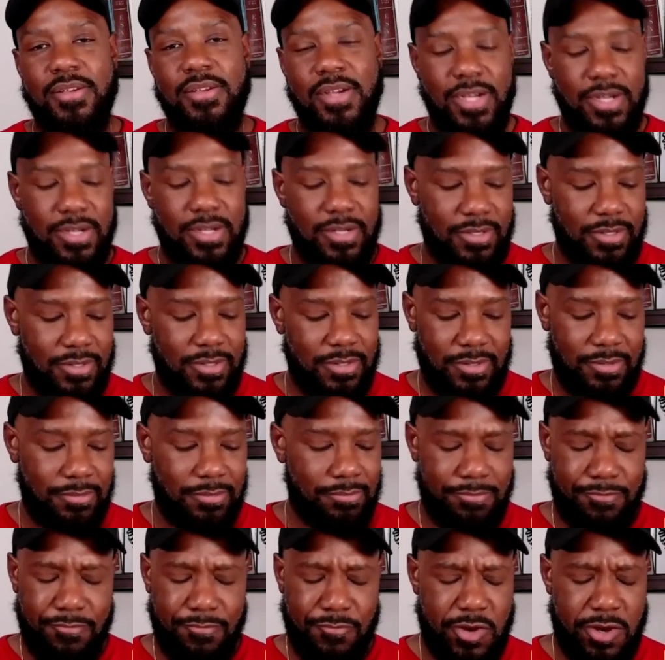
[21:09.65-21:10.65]
Yeah. Uh,
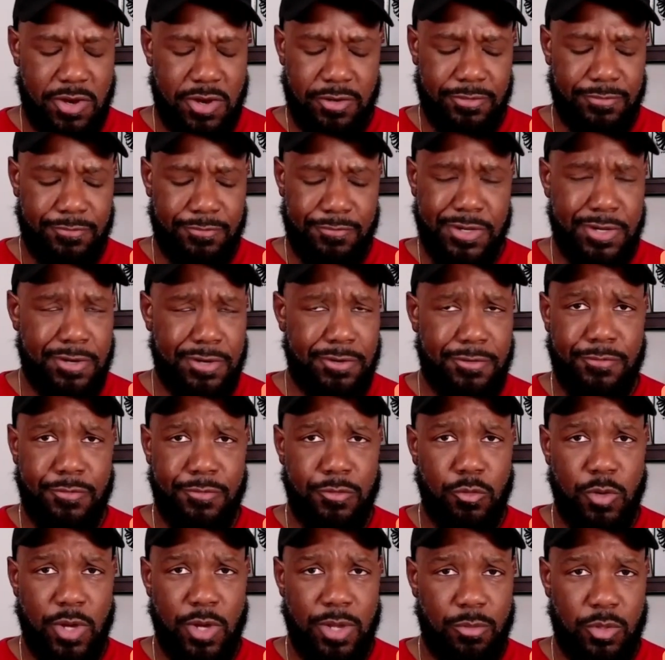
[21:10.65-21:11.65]
and very very
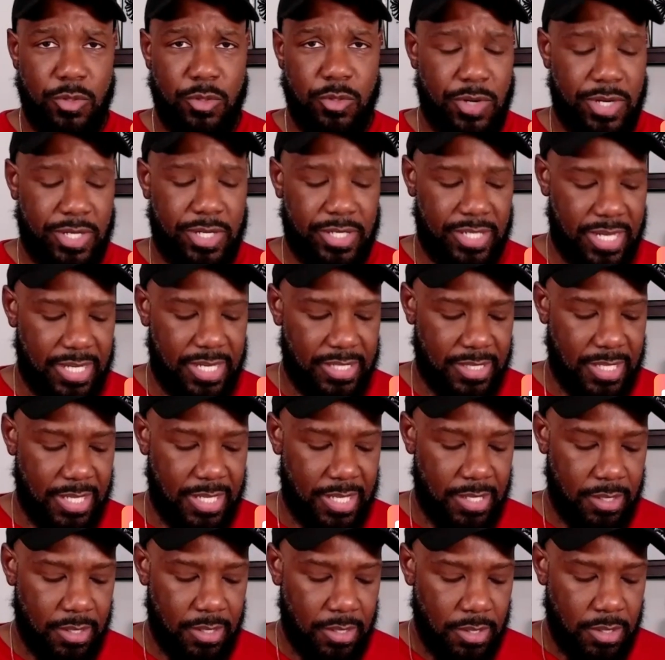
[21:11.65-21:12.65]
few able to recognize
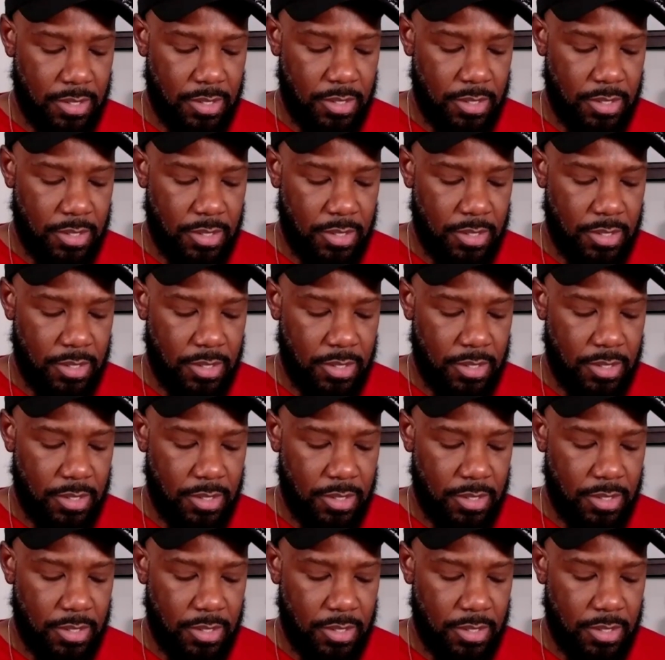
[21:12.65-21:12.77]
that.